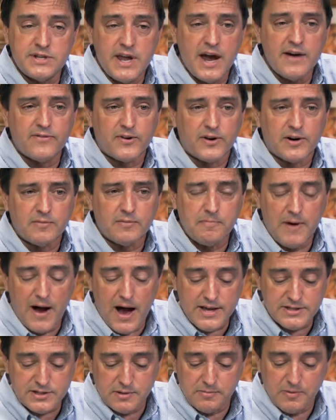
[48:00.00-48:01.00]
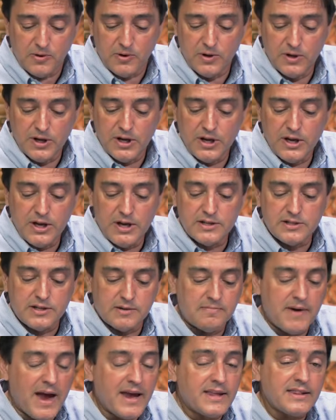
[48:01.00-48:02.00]
never possible
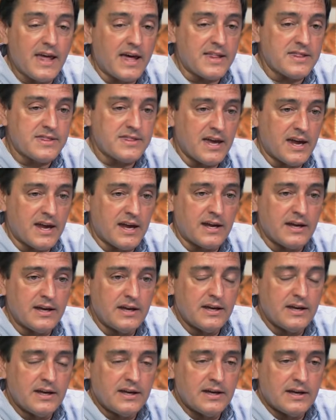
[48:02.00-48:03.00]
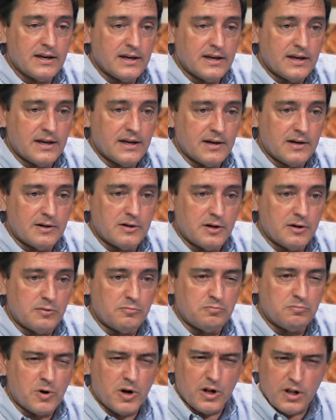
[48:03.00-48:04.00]
to make that thing
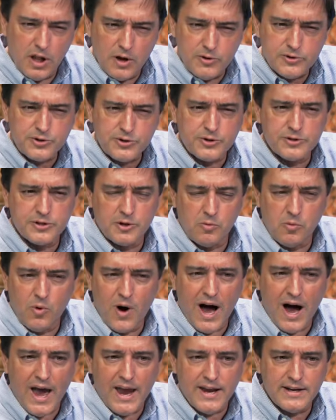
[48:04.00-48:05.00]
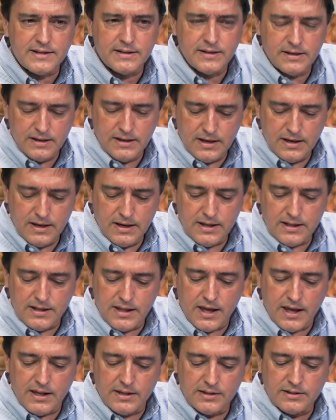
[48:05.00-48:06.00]
closer to white
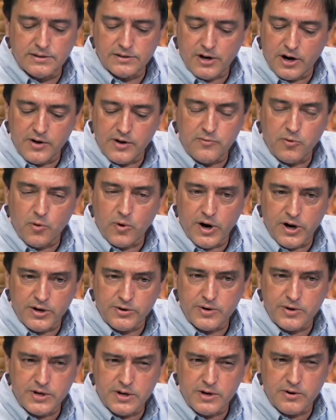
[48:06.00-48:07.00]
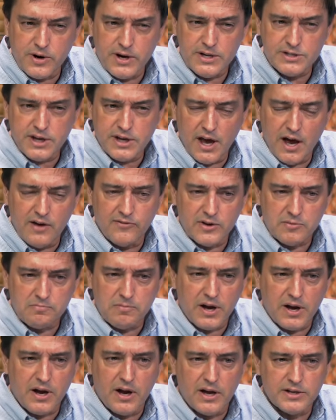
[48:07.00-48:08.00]
than thirty-four hundred degrees Kelvin,
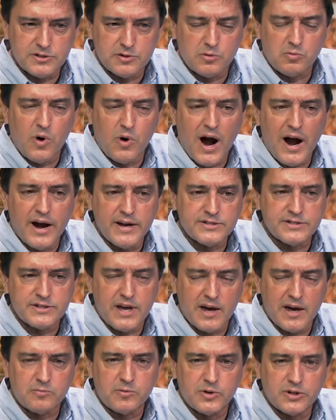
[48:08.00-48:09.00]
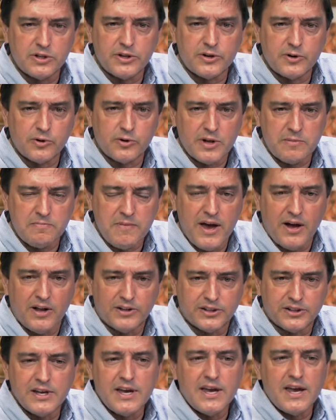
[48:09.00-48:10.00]
because the wire inside would literally
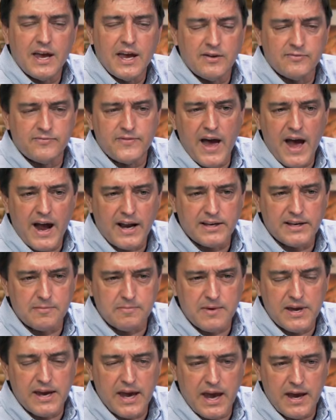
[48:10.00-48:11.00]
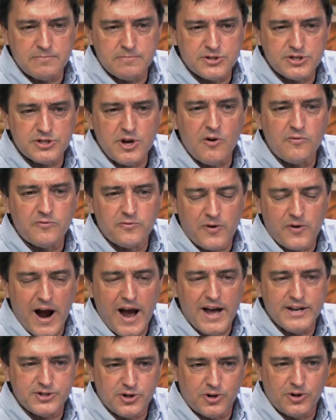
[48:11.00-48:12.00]
melt. In fact, it became so
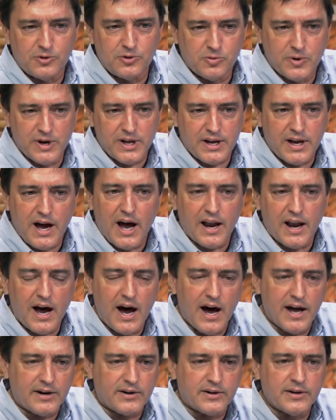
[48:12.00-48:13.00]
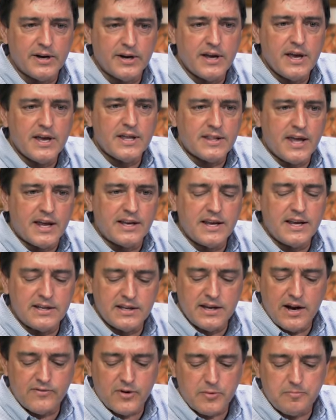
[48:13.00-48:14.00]
fragile when it got hotter, they
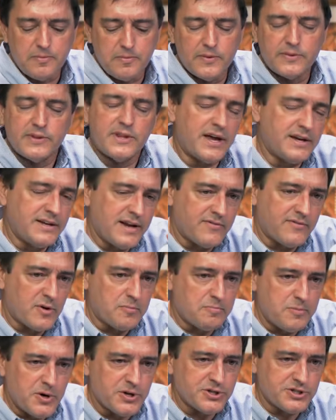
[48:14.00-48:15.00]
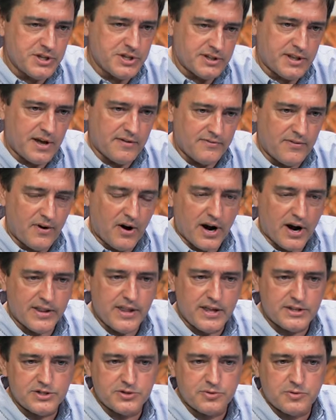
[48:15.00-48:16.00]
didn't ever, they never pushed it that
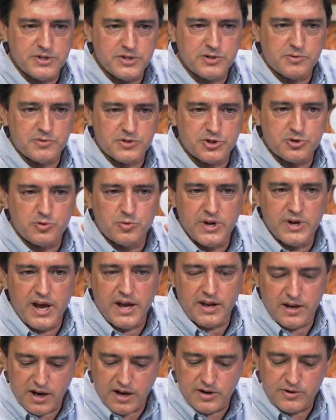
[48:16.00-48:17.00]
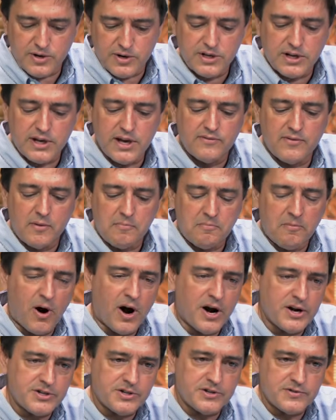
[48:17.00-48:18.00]
far. That's the reason it was twenty-eight hundred, to give a
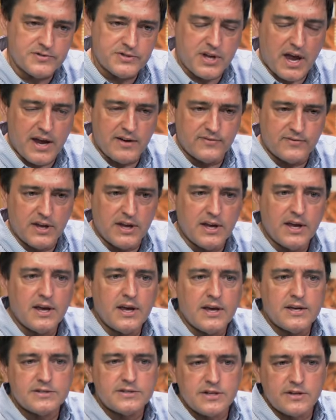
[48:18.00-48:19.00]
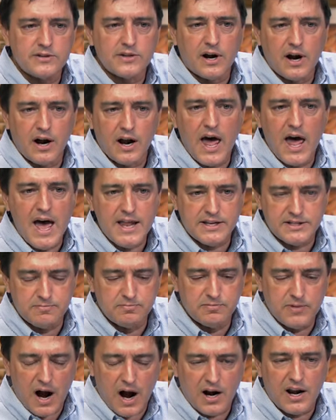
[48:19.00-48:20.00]
margin of safety so that our lights,
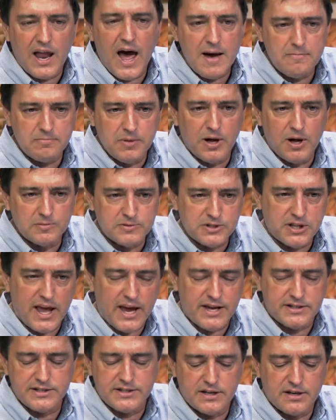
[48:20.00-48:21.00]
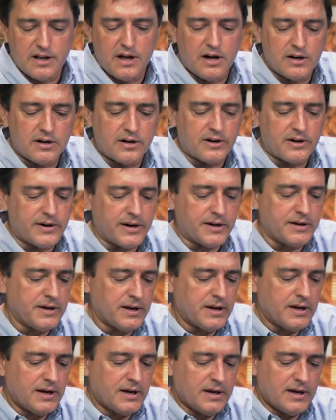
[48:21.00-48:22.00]
our light bulbs lasted longer and,
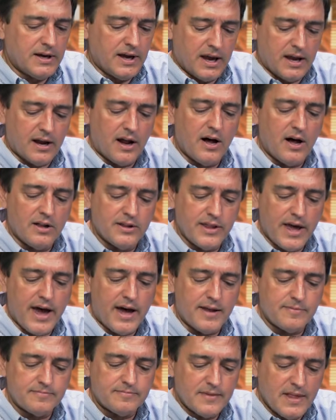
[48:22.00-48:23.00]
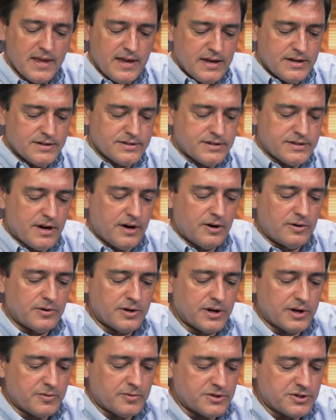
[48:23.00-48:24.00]
and all that.
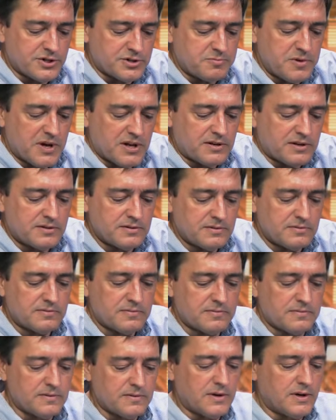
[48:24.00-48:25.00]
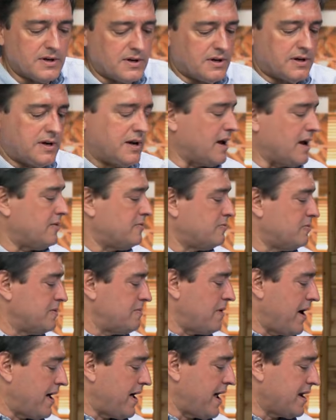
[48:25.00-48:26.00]
So it would just been, you know,
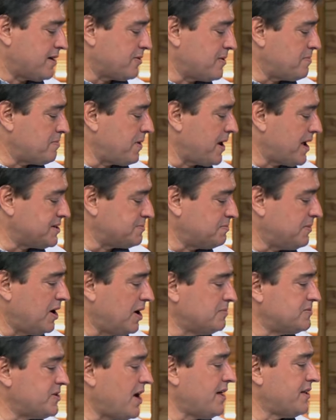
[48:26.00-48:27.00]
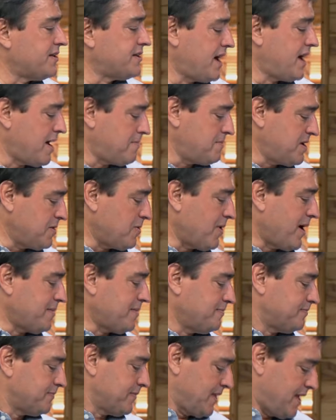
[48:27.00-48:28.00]
we've had to replace bulbs all the time anyway.
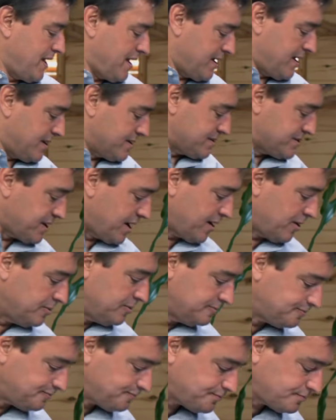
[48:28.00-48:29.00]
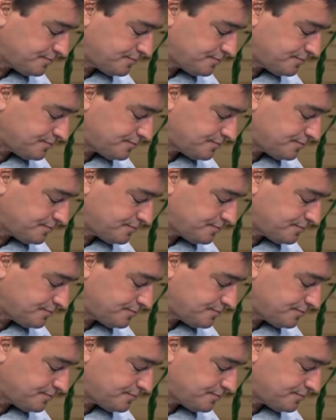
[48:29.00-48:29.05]
So,